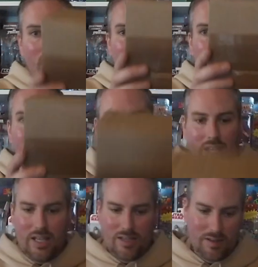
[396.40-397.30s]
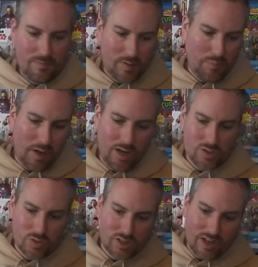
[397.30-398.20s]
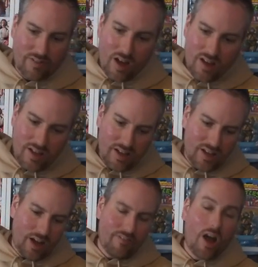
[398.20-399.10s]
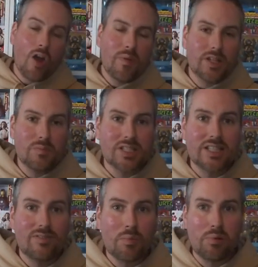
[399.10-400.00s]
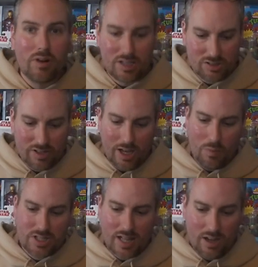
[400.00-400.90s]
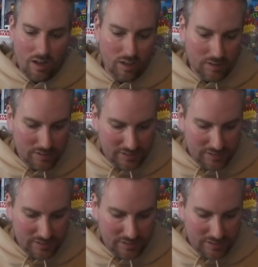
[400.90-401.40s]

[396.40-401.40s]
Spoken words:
a couple of the parcels because I've opened them to see if the products are in there, which they are.